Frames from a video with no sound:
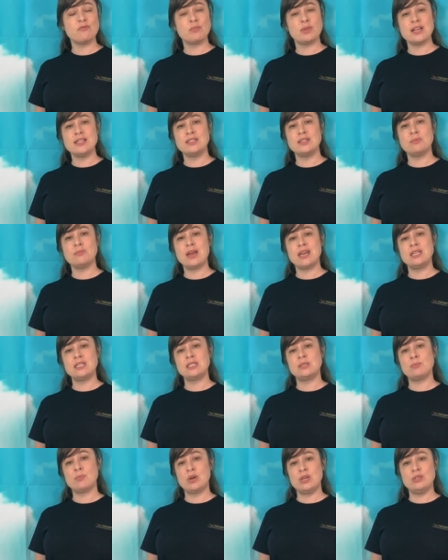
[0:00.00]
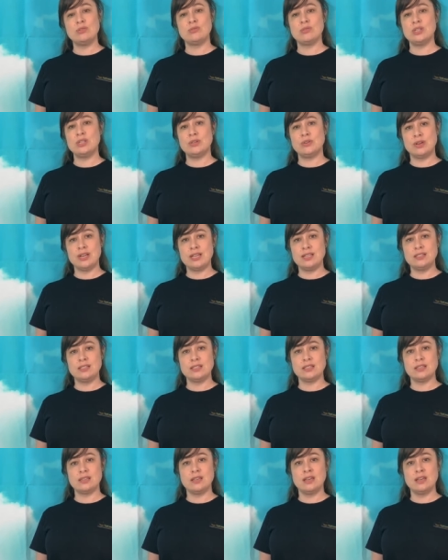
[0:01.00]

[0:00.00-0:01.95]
of plus or minus 0.3 degrees,